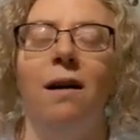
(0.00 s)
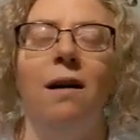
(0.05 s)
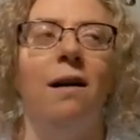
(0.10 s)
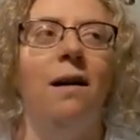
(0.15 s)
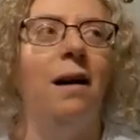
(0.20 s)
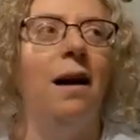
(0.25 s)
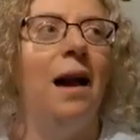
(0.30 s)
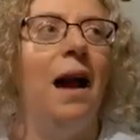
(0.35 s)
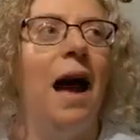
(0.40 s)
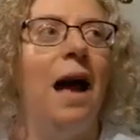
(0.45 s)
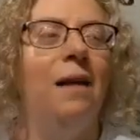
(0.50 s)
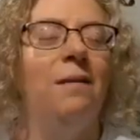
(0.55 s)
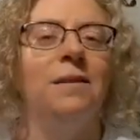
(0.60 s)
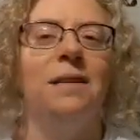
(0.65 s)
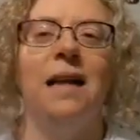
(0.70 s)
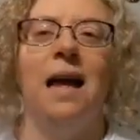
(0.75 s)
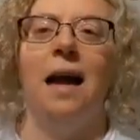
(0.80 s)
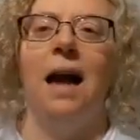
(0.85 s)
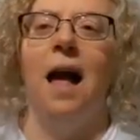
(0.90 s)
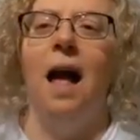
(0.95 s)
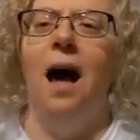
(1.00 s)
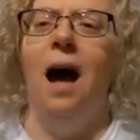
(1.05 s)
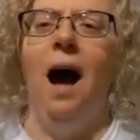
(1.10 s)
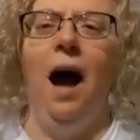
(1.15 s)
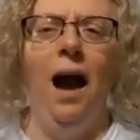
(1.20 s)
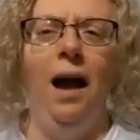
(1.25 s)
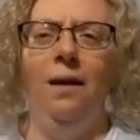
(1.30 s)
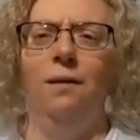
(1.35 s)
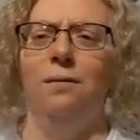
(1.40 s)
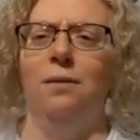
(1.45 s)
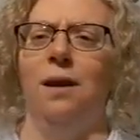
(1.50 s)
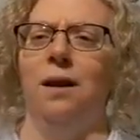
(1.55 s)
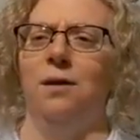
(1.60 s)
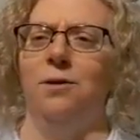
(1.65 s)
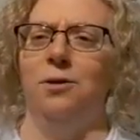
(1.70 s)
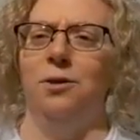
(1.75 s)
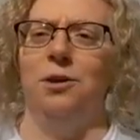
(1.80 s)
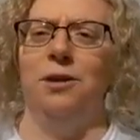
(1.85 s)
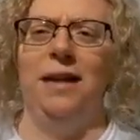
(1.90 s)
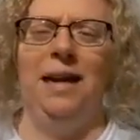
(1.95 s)
Uh, I was like, I don't
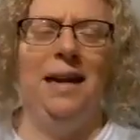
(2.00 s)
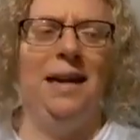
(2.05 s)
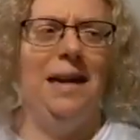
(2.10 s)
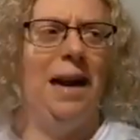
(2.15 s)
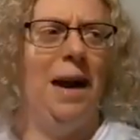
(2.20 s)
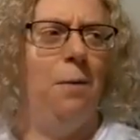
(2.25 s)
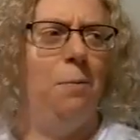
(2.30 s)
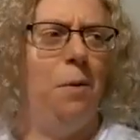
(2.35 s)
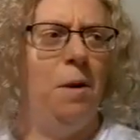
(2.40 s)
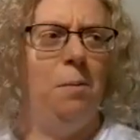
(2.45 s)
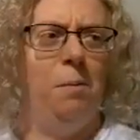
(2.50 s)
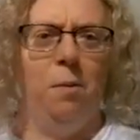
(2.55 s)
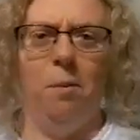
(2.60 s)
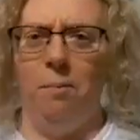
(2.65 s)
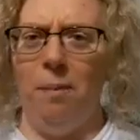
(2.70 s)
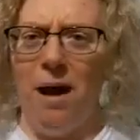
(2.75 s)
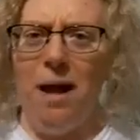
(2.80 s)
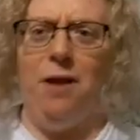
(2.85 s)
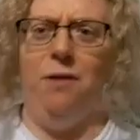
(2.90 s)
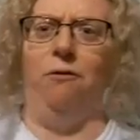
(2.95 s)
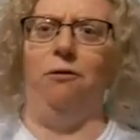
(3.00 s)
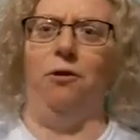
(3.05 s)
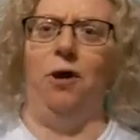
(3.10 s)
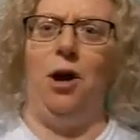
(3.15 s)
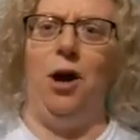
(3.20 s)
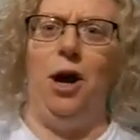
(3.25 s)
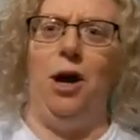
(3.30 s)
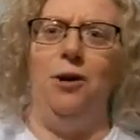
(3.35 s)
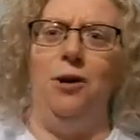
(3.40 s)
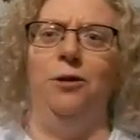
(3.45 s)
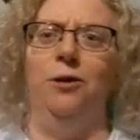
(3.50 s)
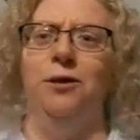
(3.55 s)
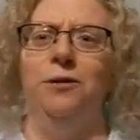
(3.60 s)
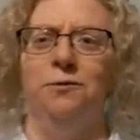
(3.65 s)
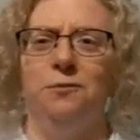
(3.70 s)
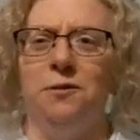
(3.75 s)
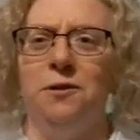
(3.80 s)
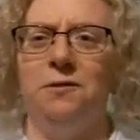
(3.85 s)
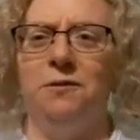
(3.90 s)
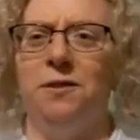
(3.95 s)
understand how people bike for
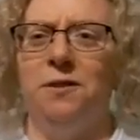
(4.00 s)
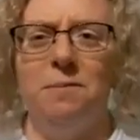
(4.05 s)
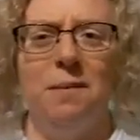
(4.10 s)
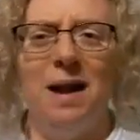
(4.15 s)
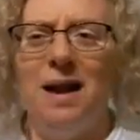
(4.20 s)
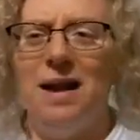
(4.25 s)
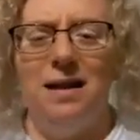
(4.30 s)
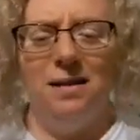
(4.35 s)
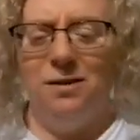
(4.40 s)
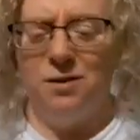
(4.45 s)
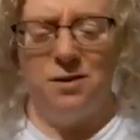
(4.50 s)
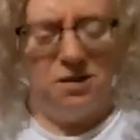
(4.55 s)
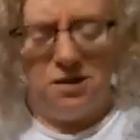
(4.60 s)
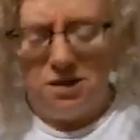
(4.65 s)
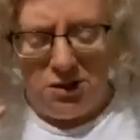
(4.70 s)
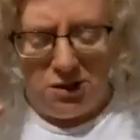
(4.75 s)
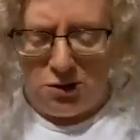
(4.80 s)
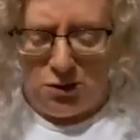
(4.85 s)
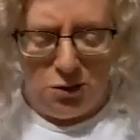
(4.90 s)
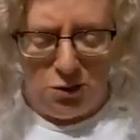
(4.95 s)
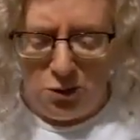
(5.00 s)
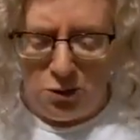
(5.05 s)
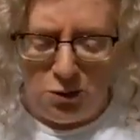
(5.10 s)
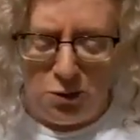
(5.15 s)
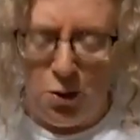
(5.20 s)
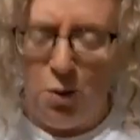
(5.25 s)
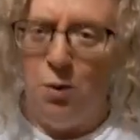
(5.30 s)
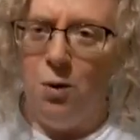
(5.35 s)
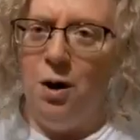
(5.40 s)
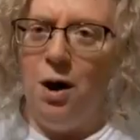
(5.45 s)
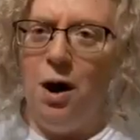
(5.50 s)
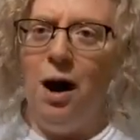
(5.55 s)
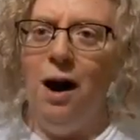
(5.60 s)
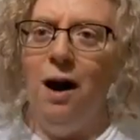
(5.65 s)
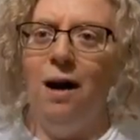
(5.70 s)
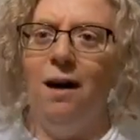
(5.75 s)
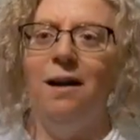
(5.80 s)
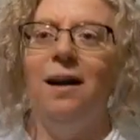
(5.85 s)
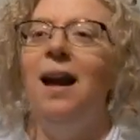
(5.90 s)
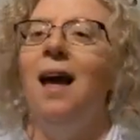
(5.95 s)
150 miles. This is so
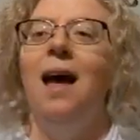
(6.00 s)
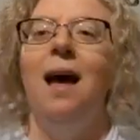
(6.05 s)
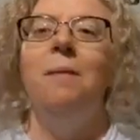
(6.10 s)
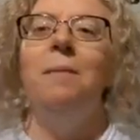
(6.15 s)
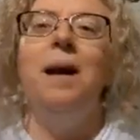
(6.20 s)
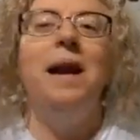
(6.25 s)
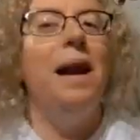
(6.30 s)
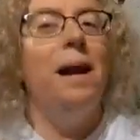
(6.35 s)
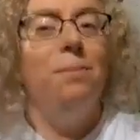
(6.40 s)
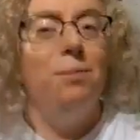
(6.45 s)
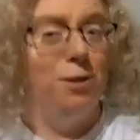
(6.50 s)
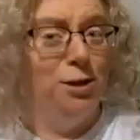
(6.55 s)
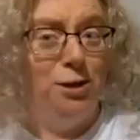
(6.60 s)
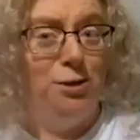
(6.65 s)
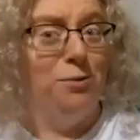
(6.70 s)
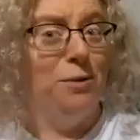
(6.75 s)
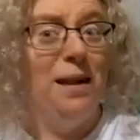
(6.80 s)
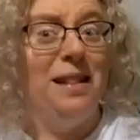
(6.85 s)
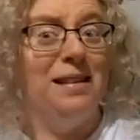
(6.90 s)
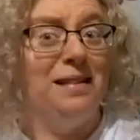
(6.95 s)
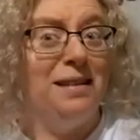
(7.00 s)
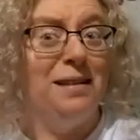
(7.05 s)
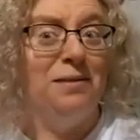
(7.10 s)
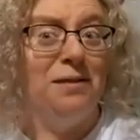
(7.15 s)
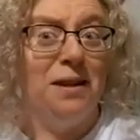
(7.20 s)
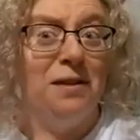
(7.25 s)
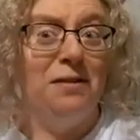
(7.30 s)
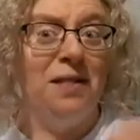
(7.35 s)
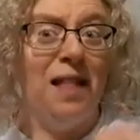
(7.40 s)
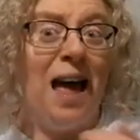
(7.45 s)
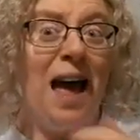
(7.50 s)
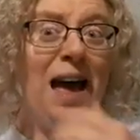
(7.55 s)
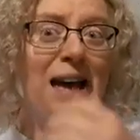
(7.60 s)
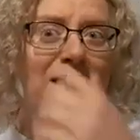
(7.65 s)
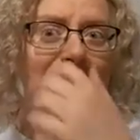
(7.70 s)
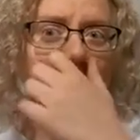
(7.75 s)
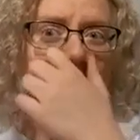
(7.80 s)
hard. And my neighborhood's relatively flat.